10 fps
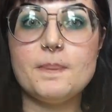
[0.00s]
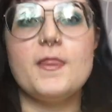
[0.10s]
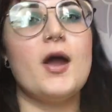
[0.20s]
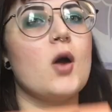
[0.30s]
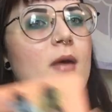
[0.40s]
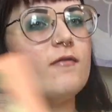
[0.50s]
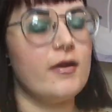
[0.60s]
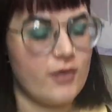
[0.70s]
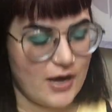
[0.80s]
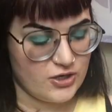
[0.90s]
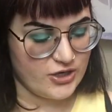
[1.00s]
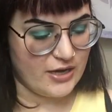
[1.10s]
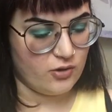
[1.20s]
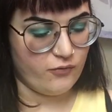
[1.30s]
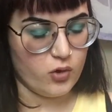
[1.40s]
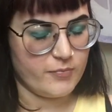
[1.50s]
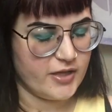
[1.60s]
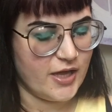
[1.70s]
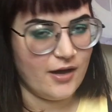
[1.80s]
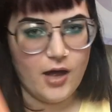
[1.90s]
they are my favorite eyeshadow
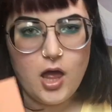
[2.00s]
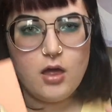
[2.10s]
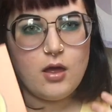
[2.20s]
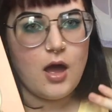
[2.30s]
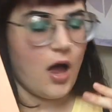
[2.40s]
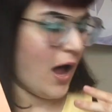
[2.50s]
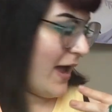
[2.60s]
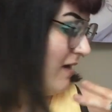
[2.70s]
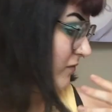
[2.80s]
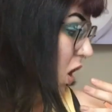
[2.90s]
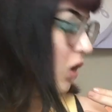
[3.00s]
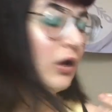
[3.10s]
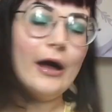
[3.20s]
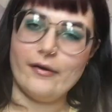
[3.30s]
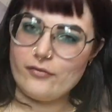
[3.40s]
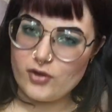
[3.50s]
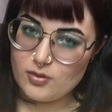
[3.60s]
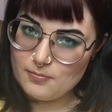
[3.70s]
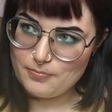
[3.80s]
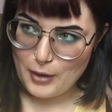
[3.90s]
formula. I have a lot of
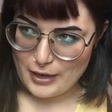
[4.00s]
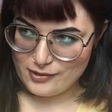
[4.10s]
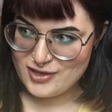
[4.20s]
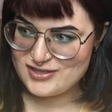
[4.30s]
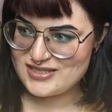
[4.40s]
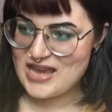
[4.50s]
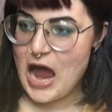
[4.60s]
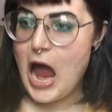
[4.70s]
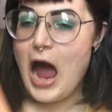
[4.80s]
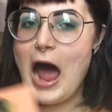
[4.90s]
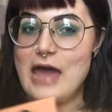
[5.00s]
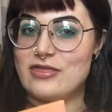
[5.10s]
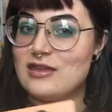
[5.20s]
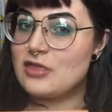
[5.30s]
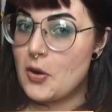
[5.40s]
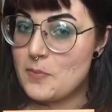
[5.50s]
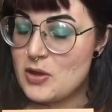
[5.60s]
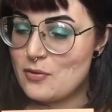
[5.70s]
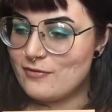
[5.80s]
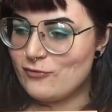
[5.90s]
their palettes. I think they're
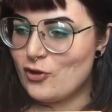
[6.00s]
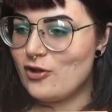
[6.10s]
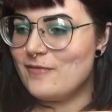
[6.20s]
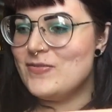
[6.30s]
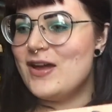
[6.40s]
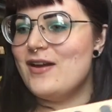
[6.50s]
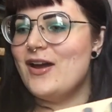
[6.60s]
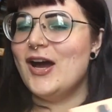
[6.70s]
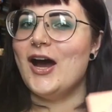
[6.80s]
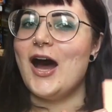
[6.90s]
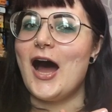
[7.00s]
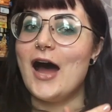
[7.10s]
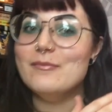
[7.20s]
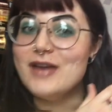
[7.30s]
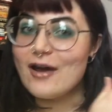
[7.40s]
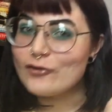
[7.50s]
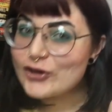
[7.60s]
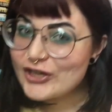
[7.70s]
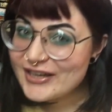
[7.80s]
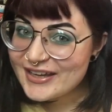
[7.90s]
beautiful. I'm never
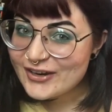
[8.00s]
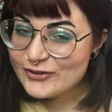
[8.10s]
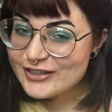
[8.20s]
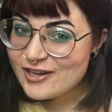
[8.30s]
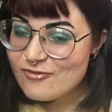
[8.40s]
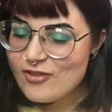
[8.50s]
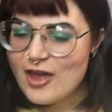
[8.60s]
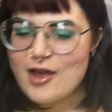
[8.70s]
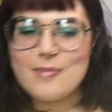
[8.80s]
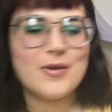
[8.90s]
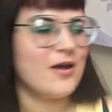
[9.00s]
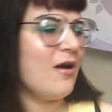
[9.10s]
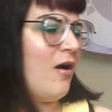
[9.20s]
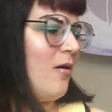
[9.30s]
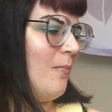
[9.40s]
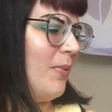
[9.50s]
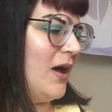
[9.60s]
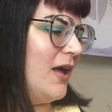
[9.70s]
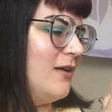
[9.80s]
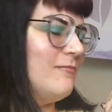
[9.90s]
gonna get rid of them.
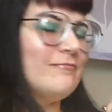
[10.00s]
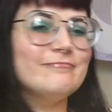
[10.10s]
but